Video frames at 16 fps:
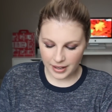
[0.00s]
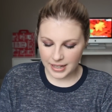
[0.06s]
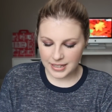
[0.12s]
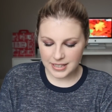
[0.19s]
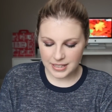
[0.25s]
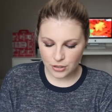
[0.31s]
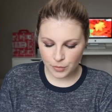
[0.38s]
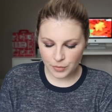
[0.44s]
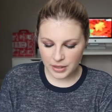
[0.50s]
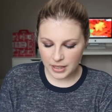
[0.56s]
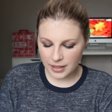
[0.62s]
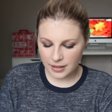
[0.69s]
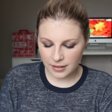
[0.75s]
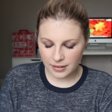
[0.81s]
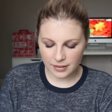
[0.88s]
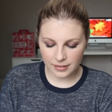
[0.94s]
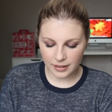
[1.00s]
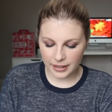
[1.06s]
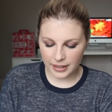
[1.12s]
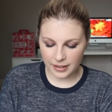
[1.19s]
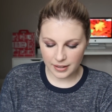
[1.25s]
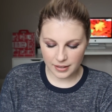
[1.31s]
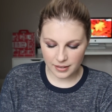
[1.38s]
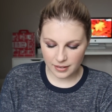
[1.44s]
It's something
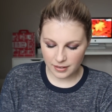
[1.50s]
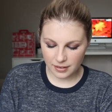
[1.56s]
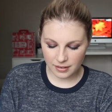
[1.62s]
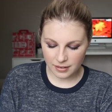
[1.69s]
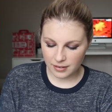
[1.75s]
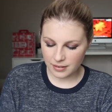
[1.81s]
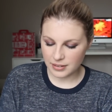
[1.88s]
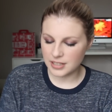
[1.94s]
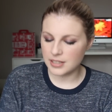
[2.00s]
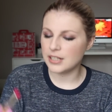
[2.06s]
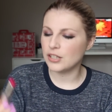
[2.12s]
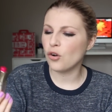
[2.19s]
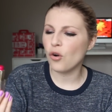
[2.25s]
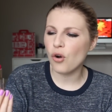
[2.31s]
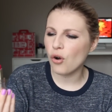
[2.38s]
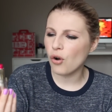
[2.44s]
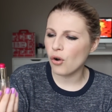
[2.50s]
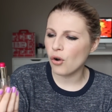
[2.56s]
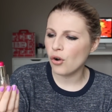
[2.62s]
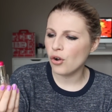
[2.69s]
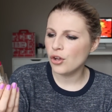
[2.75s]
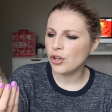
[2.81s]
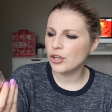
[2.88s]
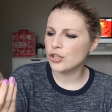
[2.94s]
like
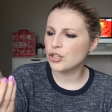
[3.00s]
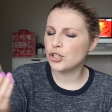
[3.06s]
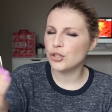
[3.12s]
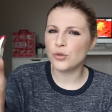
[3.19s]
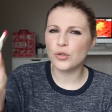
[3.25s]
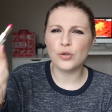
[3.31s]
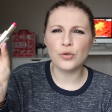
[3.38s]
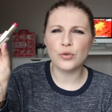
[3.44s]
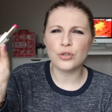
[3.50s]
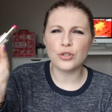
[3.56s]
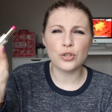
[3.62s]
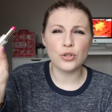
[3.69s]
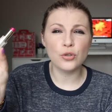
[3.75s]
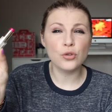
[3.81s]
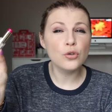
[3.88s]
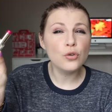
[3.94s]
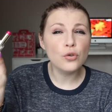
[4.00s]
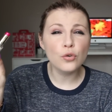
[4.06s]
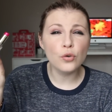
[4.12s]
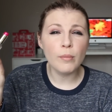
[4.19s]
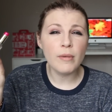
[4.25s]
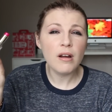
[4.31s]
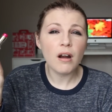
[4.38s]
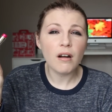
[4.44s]
Dior
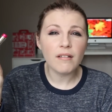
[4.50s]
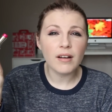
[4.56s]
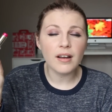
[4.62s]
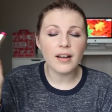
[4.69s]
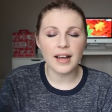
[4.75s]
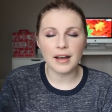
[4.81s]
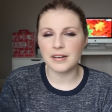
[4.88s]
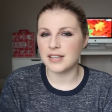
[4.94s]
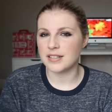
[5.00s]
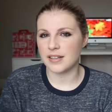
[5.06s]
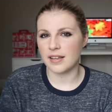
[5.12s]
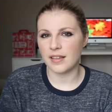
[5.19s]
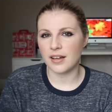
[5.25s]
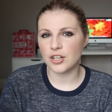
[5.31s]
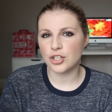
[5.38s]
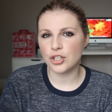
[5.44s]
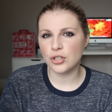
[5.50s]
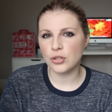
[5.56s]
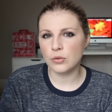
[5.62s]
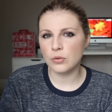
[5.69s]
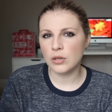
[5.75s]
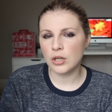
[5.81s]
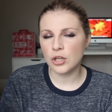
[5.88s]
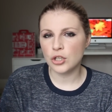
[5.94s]
Schumera. How do you say that?
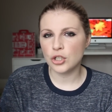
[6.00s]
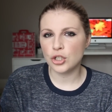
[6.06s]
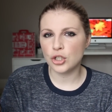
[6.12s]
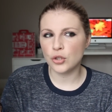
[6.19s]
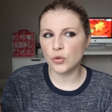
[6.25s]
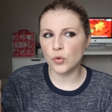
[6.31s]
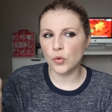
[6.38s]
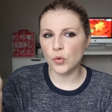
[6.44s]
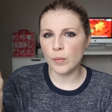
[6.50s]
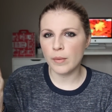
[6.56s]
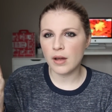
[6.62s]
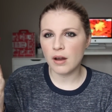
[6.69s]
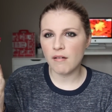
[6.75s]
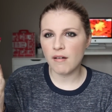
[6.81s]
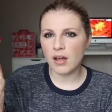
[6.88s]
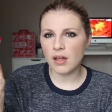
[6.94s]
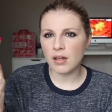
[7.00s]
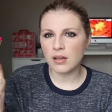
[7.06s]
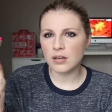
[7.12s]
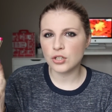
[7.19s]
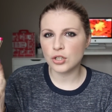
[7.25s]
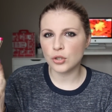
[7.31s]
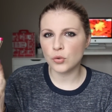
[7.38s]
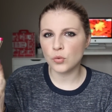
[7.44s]
Schumera?
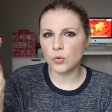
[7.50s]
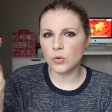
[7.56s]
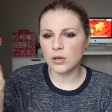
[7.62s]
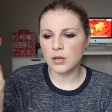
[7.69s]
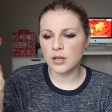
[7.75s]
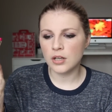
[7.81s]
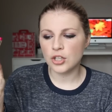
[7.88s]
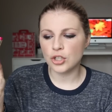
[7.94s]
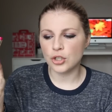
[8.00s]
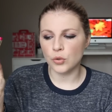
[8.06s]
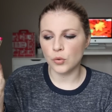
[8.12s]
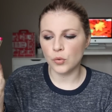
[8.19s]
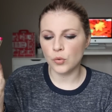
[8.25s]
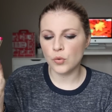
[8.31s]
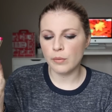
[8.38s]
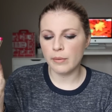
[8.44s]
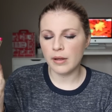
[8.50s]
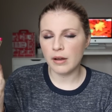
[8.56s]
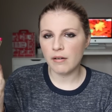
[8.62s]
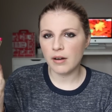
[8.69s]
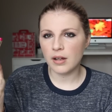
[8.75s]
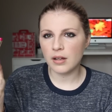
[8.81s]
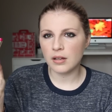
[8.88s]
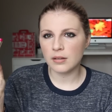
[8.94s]

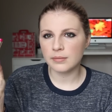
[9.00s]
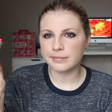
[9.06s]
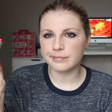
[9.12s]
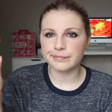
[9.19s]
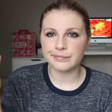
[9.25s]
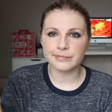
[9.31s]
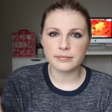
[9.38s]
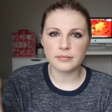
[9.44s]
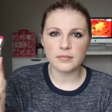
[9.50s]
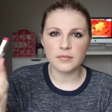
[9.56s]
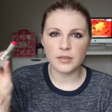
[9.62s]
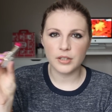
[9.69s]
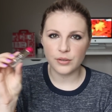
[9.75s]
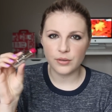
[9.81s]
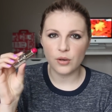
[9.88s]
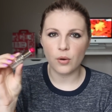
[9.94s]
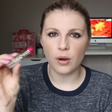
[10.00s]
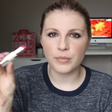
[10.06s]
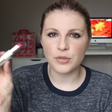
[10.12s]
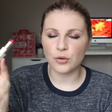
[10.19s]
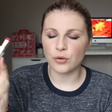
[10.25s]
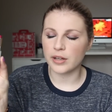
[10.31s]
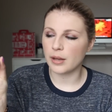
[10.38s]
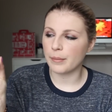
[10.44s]
You know what I'm
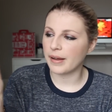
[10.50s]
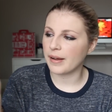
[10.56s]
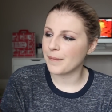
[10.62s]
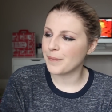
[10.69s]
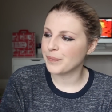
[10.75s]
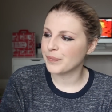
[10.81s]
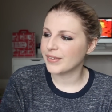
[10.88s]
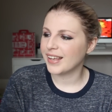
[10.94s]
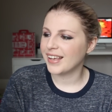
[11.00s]
talking about.